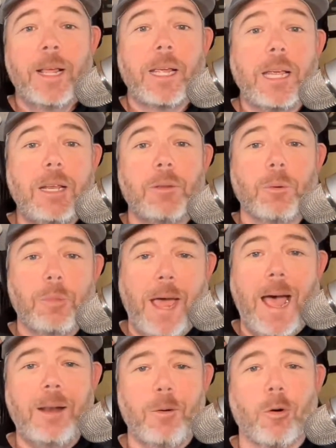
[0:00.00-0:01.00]
either
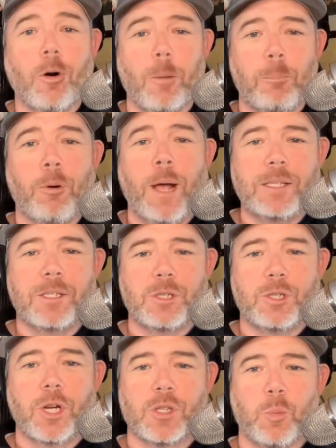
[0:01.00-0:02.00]
that or our prices
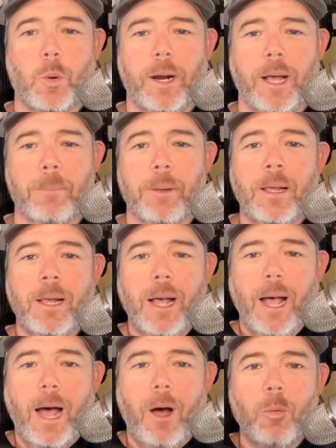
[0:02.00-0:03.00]
just went up.
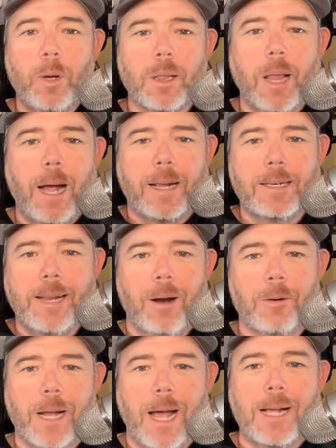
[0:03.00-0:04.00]
How are we locking
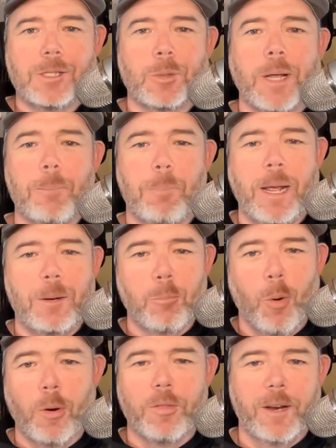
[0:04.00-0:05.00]
down guys who get paid
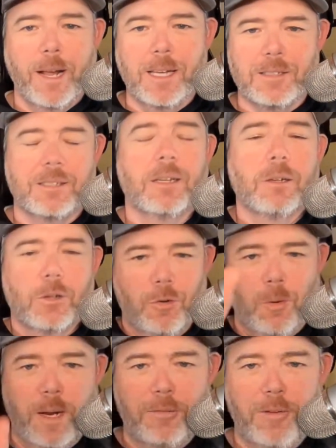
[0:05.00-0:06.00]
more than us?
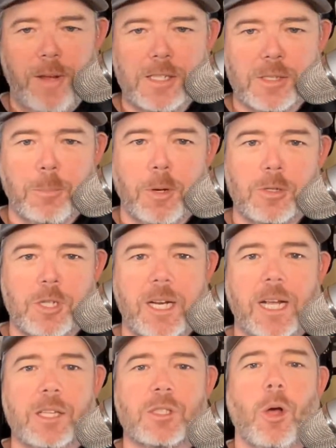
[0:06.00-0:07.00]
Crying face emoji.
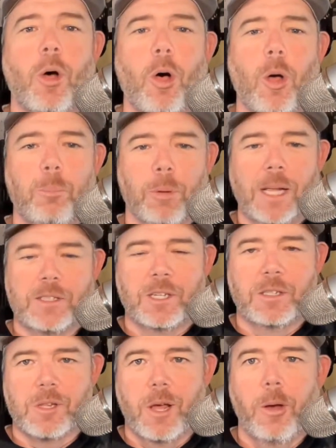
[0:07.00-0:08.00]
It's all
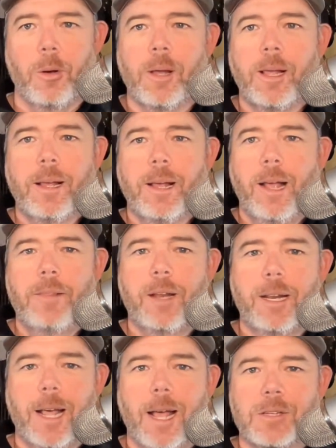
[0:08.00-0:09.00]
blessings though. And
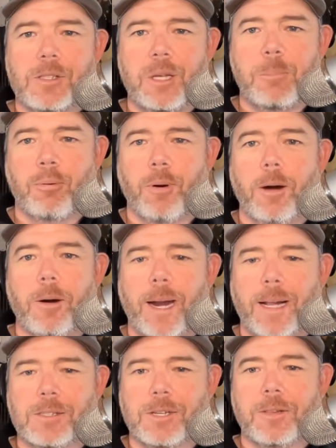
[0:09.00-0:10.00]
then he has the prayer
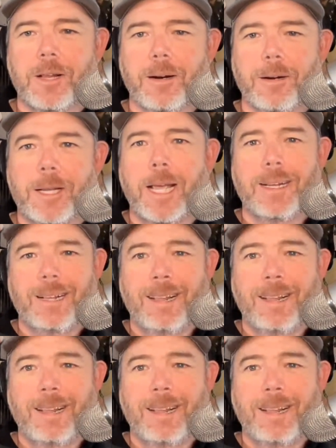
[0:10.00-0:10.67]
hands in there. Okay.